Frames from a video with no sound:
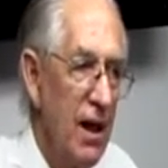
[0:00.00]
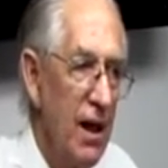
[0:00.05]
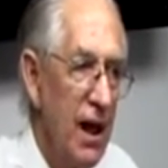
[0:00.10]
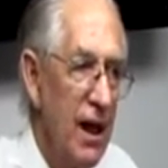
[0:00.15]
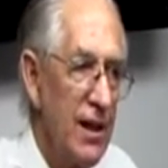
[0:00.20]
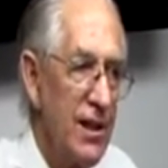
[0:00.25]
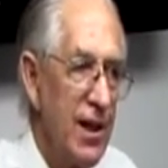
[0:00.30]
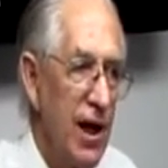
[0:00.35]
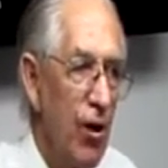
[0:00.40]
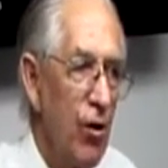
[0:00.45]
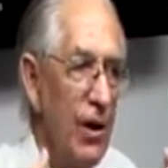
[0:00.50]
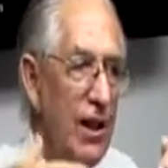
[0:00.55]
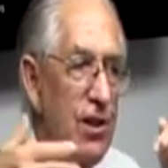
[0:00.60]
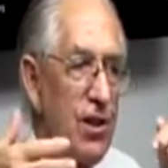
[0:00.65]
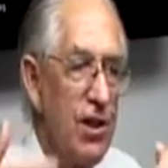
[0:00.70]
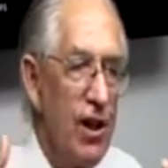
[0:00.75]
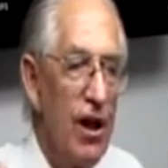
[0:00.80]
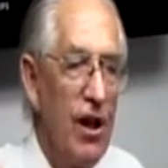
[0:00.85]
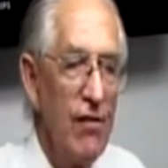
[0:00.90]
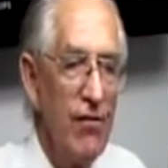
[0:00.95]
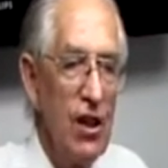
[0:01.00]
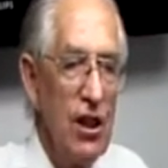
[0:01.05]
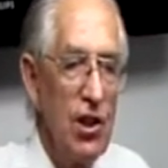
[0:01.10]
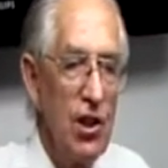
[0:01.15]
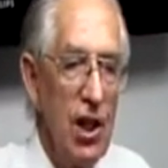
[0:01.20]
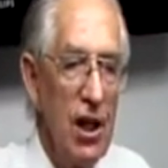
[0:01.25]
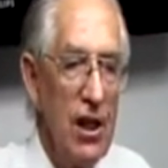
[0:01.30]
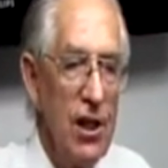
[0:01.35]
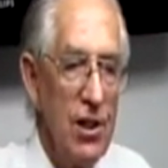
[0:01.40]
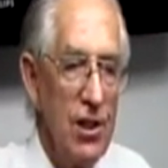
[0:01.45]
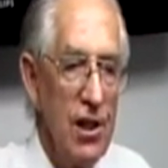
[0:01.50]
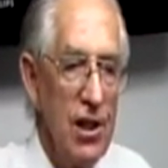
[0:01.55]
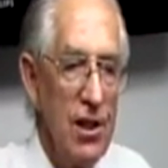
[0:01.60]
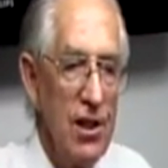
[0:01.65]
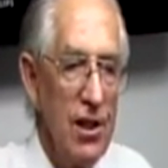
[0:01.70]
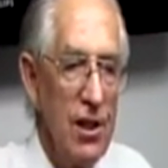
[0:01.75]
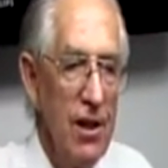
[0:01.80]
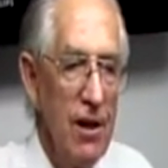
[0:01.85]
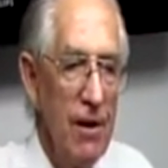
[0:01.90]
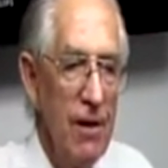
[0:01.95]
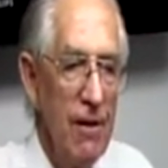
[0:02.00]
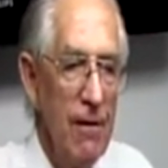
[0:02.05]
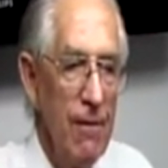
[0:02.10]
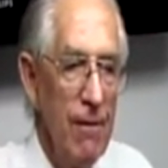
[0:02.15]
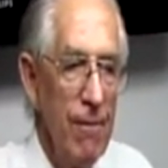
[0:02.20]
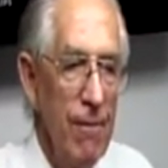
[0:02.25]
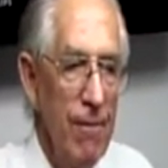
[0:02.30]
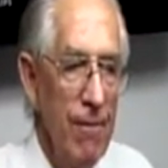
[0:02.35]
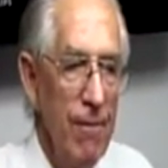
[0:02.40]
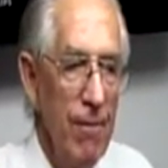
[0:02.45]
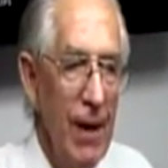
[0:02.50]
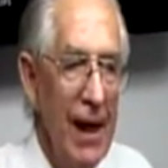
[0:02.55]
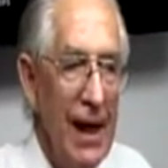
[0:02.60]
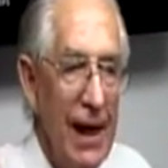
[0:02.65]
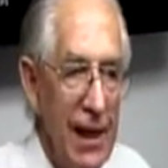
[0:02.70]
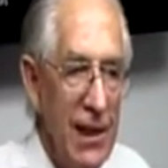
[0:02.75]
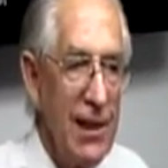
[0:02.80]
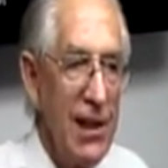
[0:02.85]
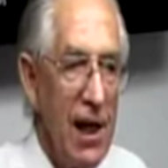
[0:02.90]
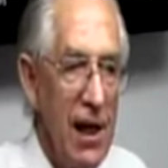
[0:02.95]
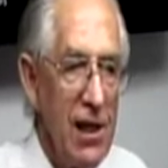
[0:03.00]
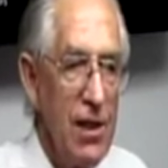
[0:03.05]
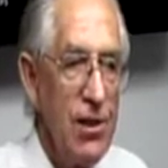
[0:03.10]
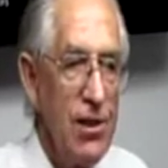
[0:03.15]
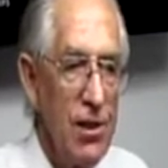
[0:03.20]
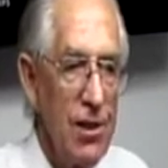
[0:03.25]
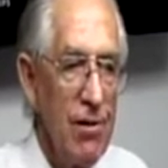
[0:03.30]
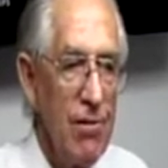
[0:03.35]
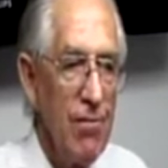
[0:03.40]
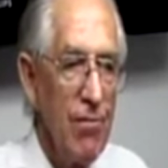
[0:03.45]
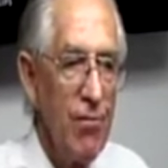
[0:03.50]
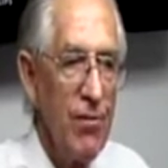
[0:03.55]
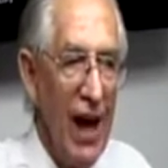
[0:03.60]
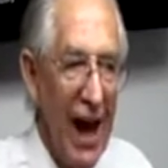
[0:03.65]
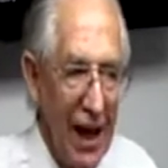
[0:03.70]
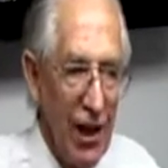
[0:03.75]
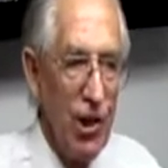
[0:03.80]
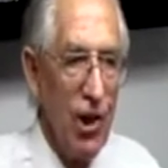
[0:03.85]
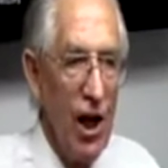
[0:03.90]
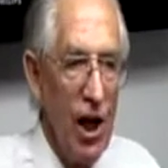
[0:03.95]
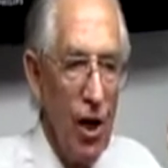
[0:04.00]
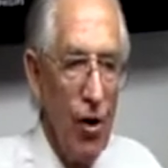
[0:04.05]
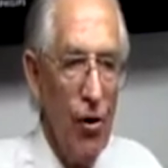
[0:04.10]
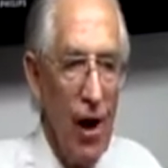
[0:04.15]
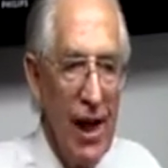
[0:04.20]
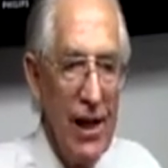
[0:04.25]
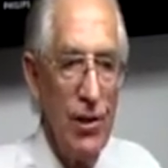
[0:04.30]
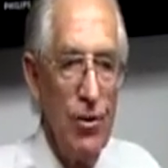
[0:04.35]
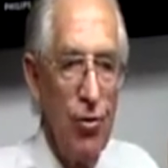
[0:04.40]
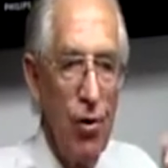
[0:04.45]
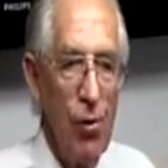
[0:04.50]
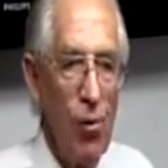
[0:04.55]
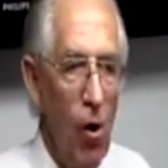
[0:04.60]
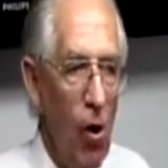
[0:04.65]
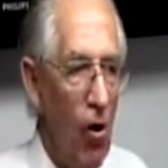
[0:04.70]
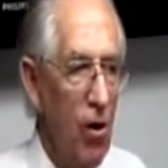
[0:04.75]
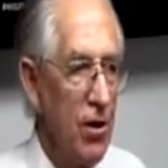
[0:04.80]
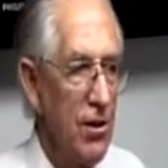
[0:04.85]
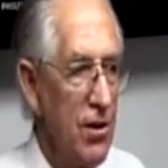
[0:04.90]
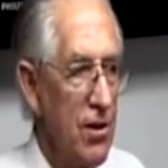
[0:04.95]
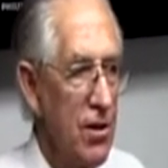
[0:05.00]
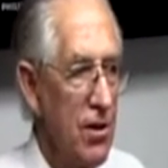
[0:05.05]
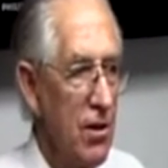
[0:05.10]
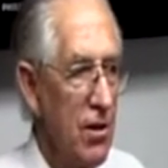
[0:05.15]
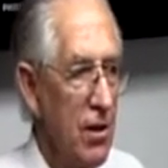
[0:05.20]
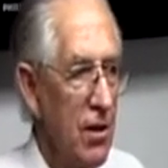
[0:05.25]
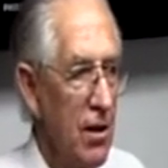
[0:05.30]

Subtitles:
And so in serving Jesus, he says that generates rewards.